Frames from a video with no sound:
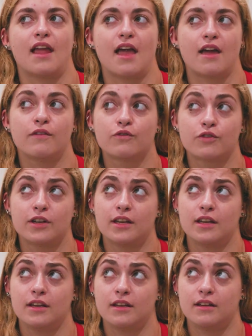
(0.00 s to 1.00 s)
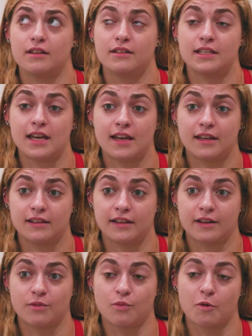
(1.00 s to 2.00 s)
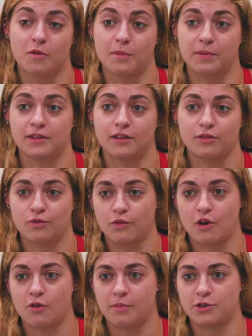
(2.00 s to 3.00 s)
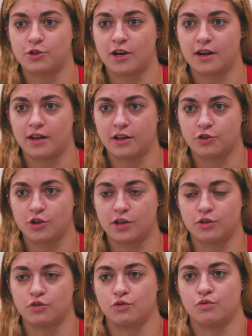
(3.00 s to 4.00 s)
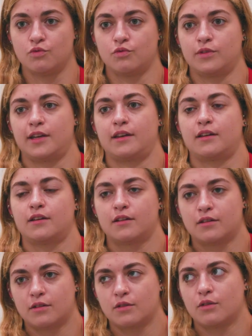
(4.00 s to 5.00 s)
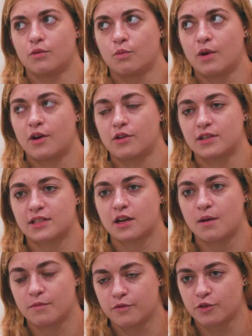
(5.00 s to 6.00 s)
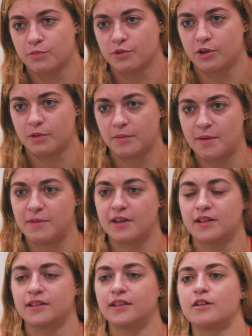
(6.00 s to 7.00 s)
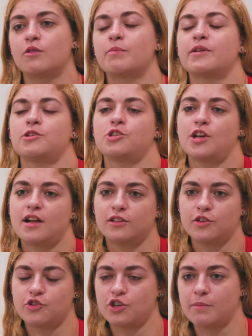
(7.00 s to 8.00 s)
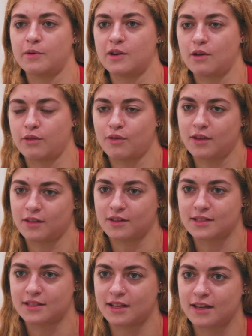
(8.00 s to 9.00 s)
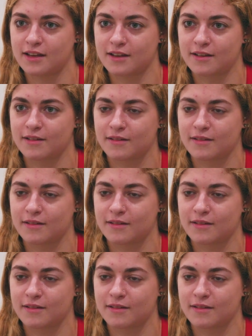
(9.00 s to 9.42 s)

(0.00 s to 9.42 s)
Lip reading: every day, like warm up, and then throughout my training, I try to do like where is comfortable, maybe a little bit challenging, but nothing that's like